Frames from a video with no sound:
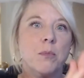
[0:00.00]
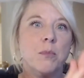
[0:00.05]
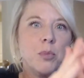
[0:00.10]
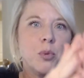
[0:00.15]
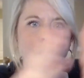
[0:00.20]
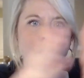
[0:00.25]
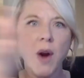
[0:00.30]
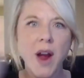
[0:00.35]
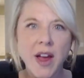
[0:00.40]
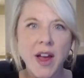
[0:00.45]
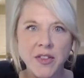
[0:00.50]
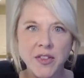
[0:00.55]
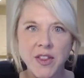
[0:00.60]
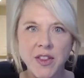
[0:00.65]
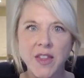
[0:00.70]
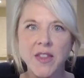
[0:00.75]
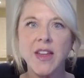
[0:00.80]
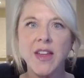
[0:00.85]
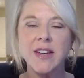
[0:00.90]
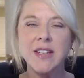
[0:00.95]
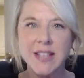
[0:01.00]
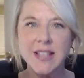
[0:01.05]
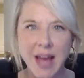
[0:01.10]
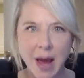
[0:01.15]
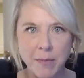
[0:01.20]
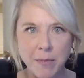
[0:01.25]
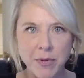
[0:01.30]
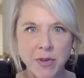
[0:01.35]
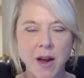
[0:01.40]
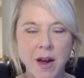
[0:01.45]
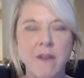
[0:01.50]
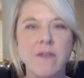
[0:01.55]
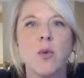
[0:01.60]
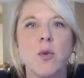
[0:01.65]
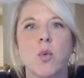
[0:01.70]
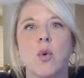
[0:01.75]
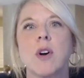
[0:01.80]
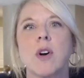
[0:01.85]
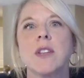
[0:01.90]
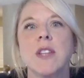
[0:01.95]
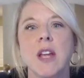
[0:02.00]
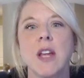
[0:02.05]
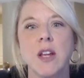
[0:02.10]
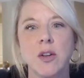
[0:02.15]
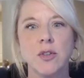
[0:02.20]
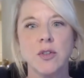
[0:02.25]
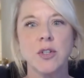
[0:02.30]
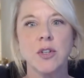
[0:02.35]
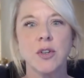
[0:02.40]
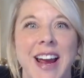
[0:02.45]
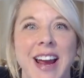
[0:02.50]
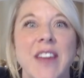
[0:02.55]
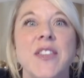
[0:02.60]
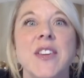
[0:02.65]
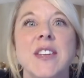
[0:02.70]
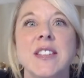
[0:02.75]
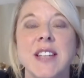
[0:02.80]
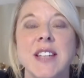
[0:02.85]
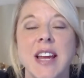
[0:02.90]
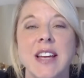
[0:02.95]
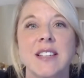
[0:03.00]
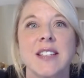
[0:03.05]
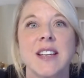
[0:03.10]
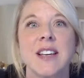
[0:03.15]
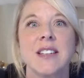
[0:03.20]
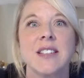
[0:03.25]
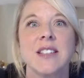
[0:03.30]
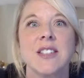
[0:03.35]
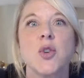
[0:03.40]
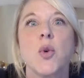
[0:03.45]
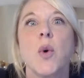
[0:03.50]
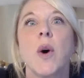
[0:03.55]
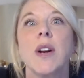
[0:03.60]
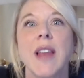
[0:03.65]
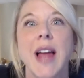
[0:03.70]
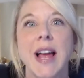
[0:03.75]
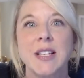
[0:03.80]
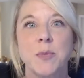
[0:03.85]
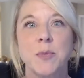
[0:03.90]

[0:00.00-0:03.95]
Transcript: breadth and the depth of the work that you do. And this takes us to our last